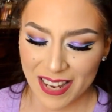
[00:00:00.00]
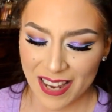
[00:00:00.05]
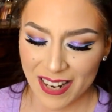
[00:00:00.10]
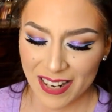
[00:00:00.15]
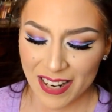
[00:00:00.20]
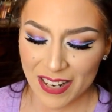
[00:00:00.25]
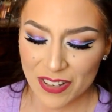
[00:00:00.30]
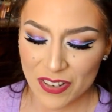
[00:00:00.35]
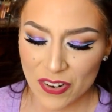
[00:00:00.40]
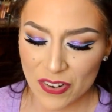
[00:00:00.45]
and
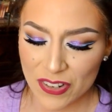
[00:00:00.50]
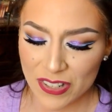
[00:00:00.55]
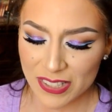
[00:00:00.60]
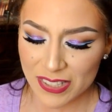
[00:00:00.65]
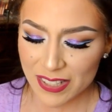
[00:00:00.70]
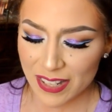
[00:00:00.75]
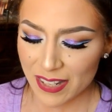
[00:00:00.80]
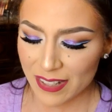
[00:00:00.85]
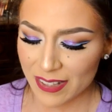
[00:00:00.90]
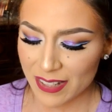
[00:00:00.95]
I noticed
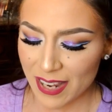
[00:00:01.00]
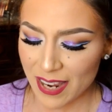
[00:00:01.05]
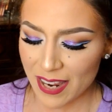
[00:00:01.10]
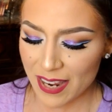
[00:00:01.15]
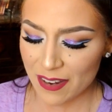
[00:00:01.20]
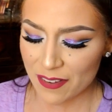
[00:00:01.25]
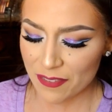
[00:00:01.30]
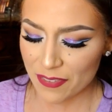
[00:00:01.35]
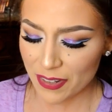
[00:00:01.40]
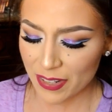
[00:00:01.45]
that
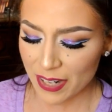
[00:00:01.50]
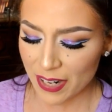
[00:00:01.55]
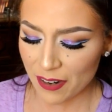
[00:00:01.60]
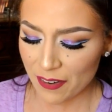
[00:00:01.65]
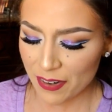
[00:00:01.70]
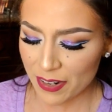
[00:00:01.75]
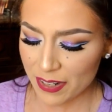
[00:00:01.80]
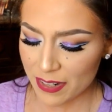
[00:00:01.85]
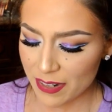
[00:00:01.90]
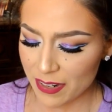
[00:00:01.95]
they've
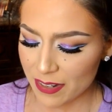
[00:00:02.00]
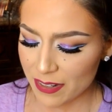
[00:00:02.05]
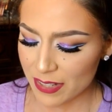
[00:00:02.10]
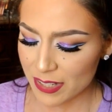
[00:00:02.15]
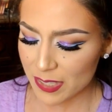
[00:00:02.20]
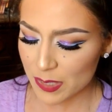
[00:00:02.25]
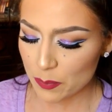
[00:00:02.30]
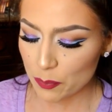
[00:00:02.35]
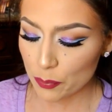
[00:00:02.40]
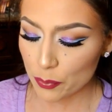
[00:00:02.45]
carried
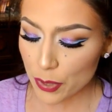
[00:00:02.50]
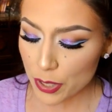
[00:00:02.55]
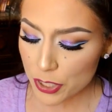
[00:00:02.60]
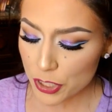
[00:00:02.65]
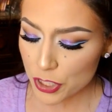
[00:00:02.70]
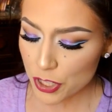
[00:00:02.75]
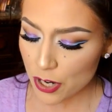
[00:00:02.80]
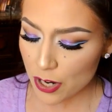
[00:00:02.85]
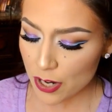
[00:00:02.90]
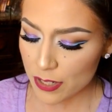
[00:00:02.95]
this
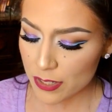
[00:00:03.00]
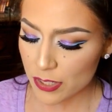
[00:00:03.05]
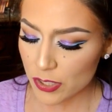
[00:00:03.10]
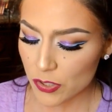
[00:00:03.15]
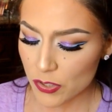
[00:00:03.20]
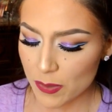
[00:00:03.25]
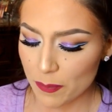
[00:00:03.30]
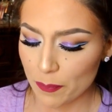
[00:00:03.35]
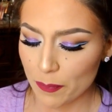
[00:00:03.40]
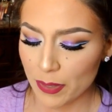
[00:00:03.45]
brush on
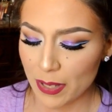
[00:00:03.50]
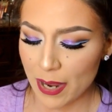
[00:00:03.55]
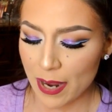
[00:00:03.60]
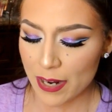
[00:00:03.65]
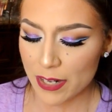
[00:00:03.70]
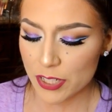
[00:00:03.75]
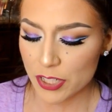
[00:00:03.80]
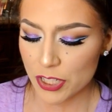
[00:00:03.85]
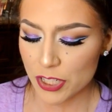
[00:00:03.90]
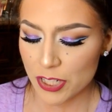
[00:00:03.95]
strip
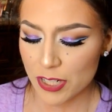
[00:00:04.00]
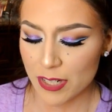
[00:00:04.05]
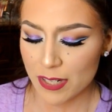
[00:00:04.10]
lash